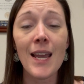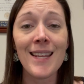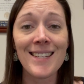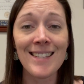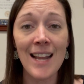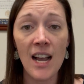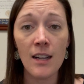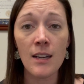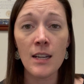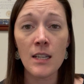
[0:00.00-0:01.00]
it's not
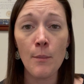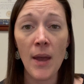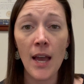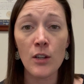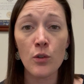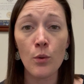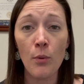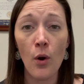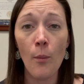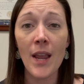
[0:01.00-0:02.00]
going to need to pass through
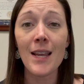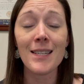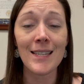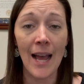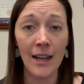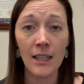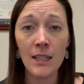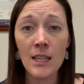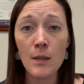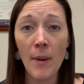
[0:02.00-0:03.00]
probate. It's not going to need to